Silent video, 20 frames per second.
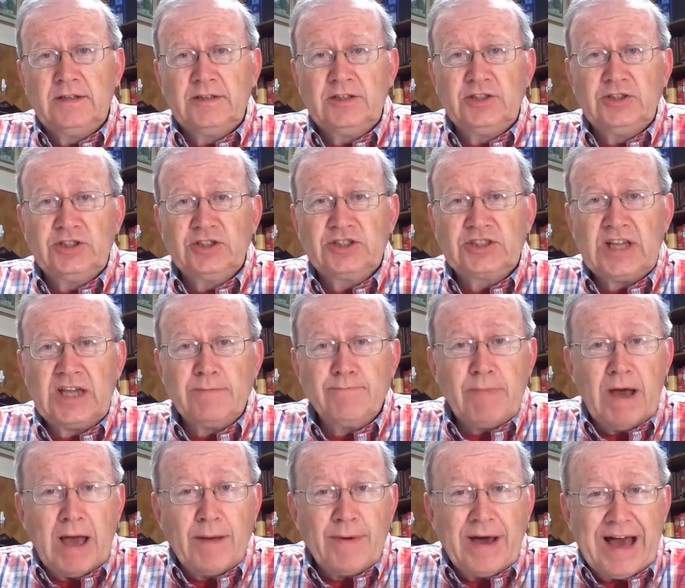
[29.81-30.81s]
you just say
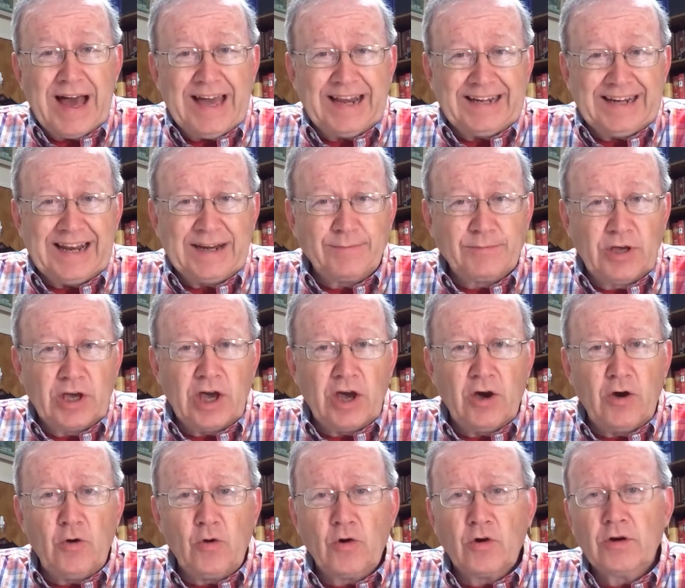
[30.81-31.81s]
bye bye and let them
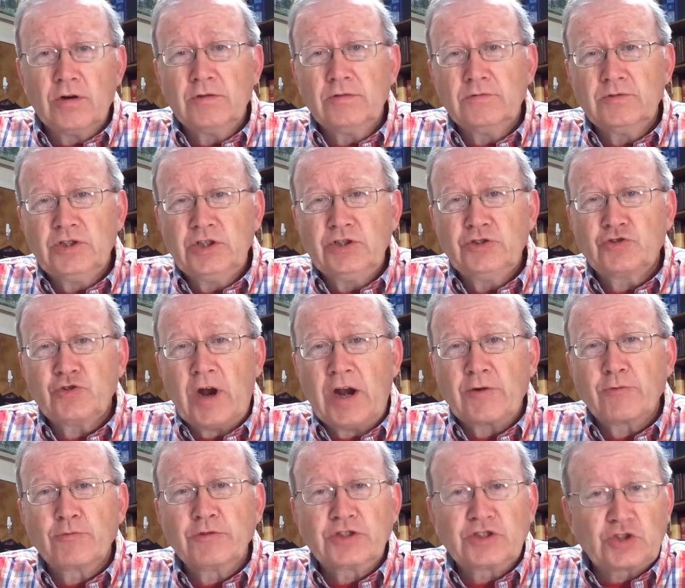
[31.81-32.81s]
go, or do you try
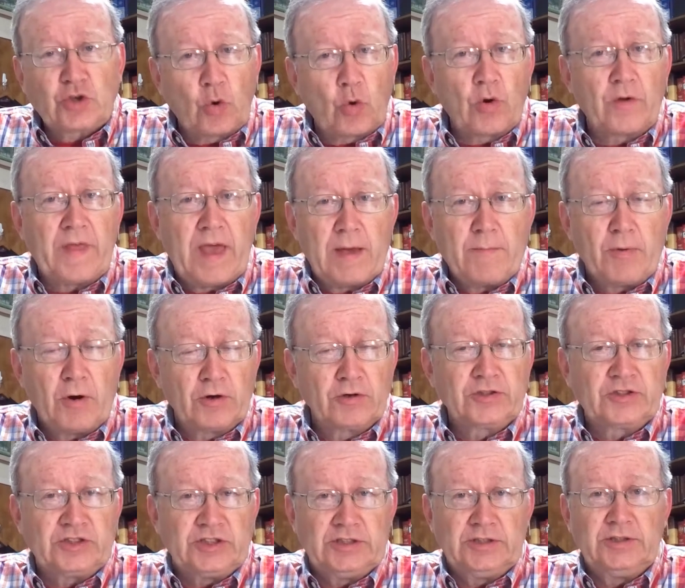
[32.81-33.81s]
to restore that
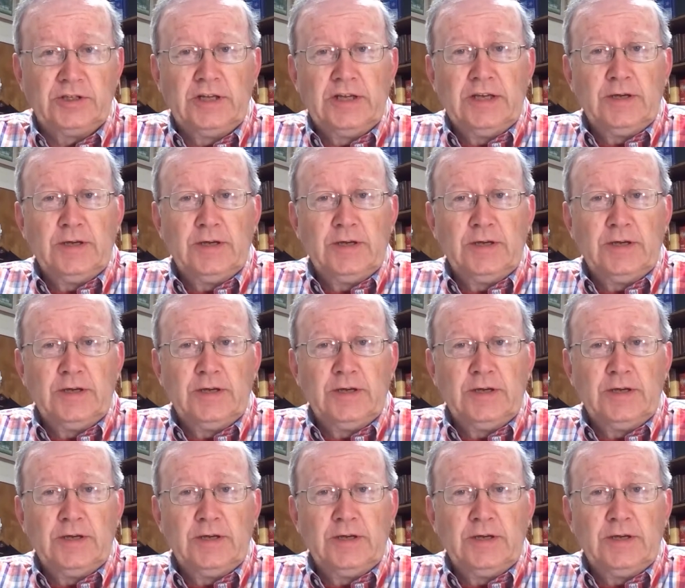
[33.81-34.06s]
person?